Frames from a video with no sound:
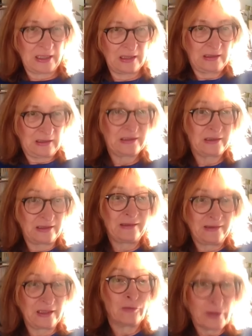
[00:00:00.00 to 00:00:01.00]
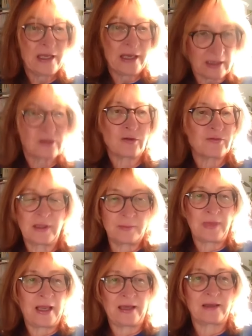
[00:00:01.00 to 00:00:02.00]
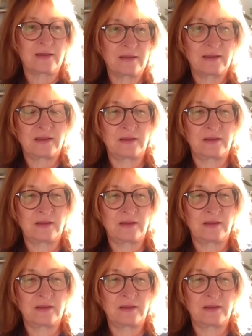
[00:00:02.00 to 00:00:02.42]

the readings of them. Like,